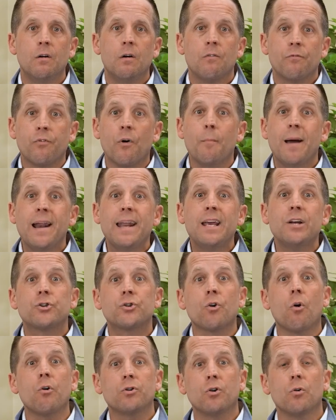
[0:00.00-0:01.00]
For many
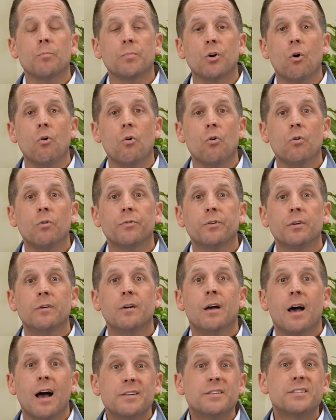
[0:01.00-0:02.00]
short-term goals,
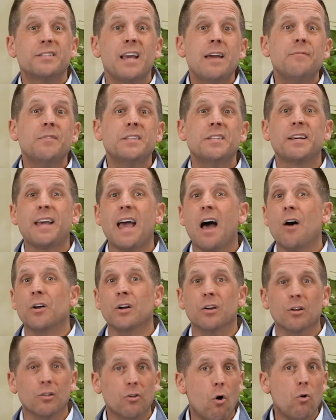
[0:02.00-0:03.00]
a savings account
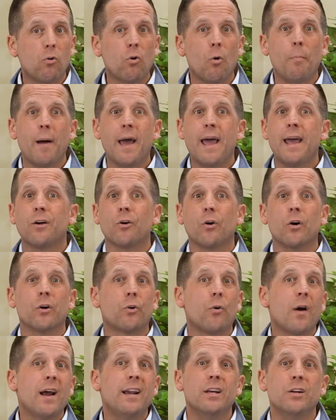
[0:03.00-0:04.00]
at a local bank or a
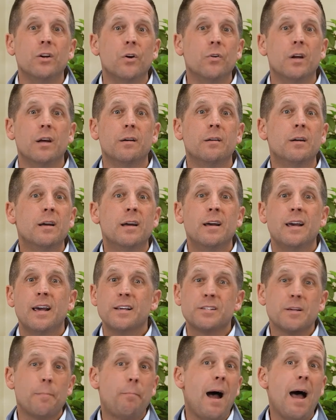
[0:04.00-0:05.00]
credit union
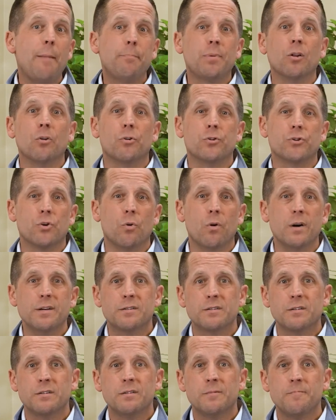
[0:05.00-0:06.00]
is a popular
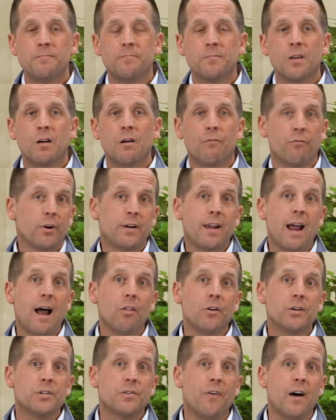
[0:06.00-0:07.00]
choice. For
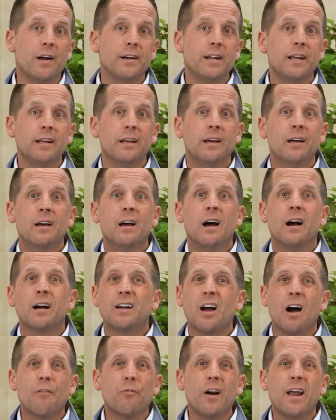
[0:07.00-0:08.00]
college funding,
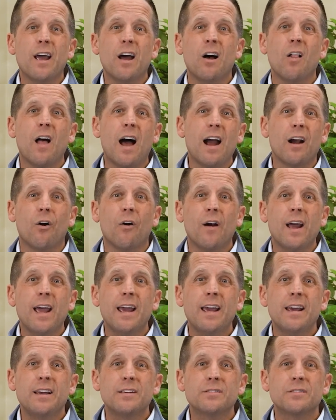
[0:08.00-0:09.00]
Coverdale
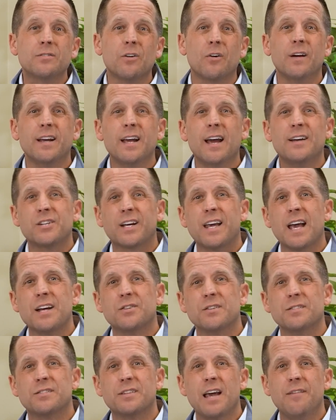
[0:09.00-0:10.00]
IRAs or
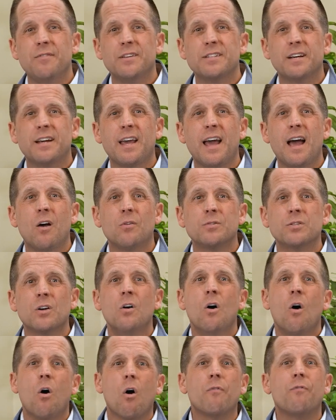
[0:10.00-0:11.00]
education savings accounts
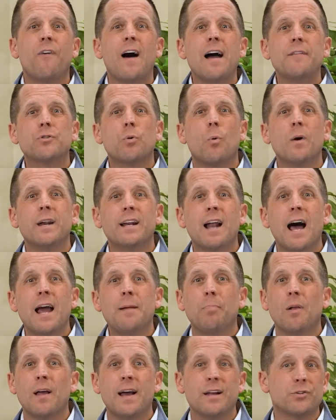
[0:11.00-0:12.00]
or
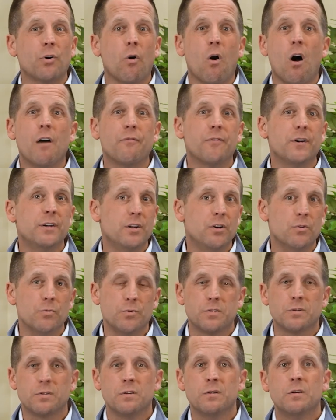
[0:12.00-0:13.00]
529 plans are often
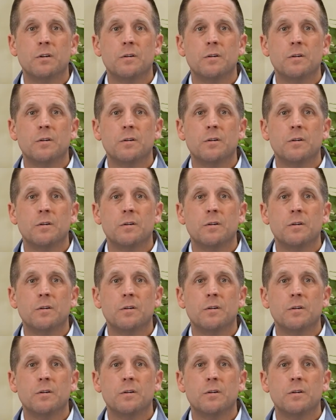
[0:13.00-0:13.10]
used.